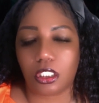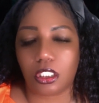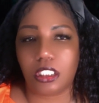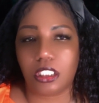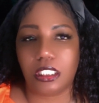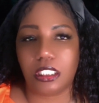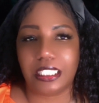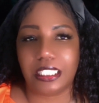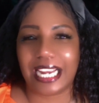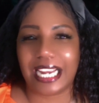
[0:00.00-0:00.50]

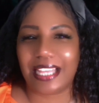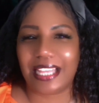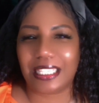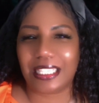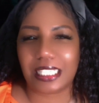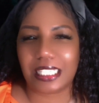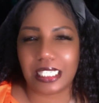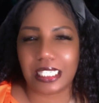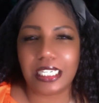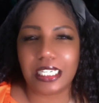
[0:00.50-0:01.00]
good and the
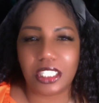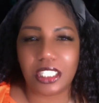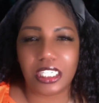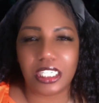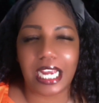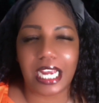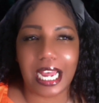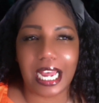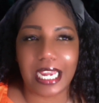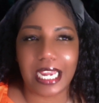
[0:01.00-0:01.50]

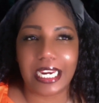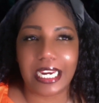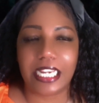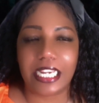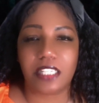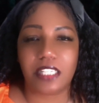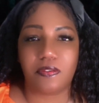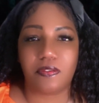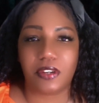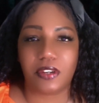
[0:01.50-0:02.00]
CGI
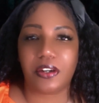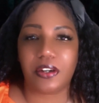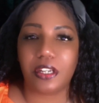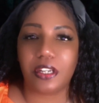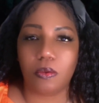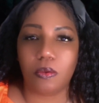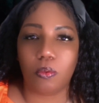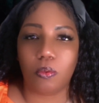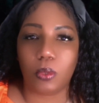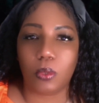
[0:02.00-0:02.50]
is
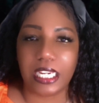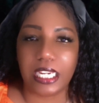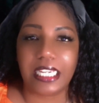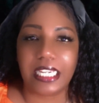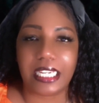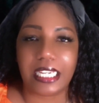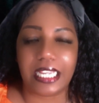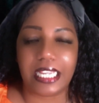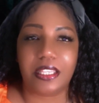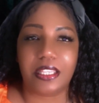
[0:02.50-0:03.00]
very
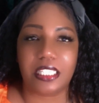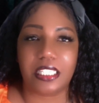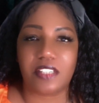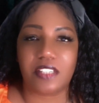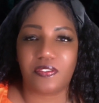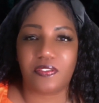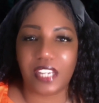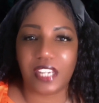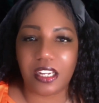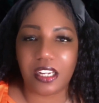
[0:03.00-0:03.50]
weak in this
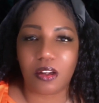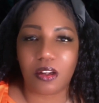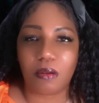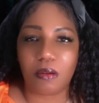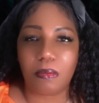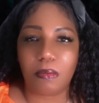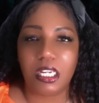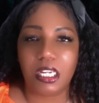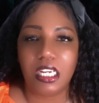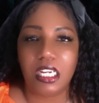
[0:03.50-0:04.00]
film.